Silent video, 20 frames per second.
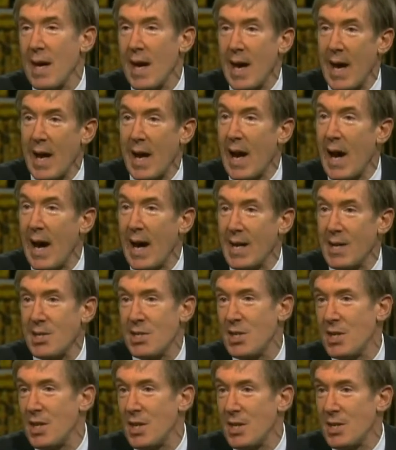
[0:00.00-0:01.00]
and
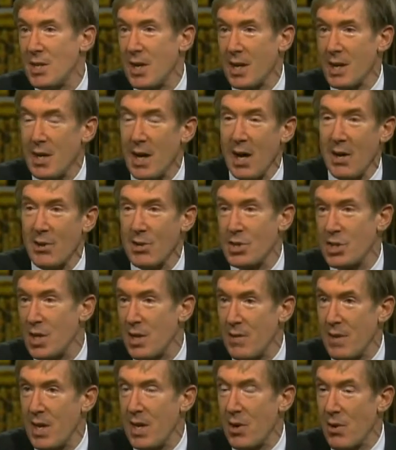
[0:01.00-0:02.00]
IT technology
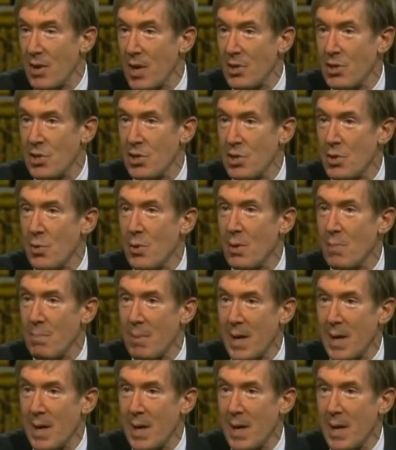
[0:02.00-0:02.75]
and the internet to do it,